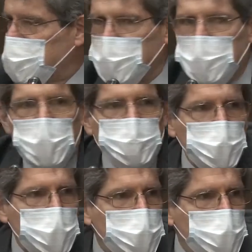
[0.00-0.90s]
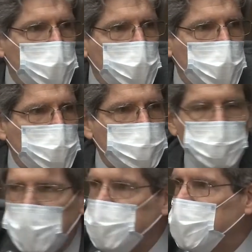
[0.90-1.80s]
and the government of
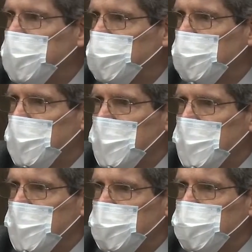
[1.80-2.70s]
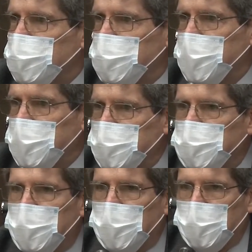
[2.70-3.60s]
Montenegro to create
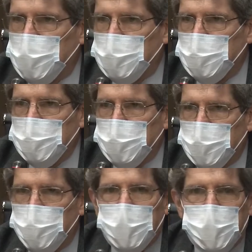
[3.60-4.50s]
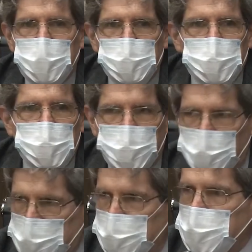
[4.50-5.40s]
the Credit Guarantee
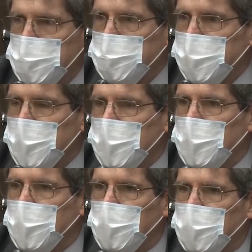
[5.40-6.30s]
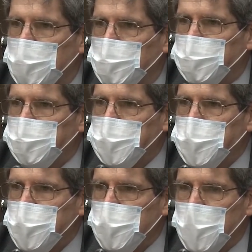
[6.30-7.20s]
Fund.
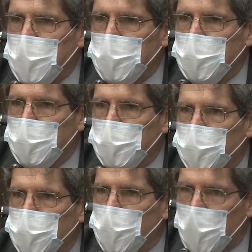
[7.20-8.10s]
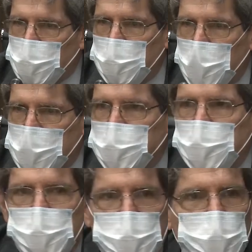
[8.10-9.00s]
What we want to
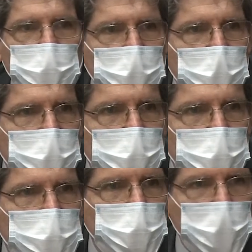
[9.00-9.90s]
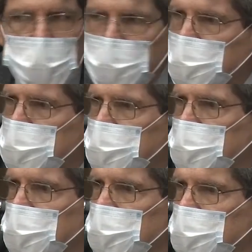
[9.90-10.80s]
do is working with
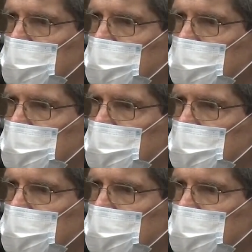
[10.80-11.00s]
the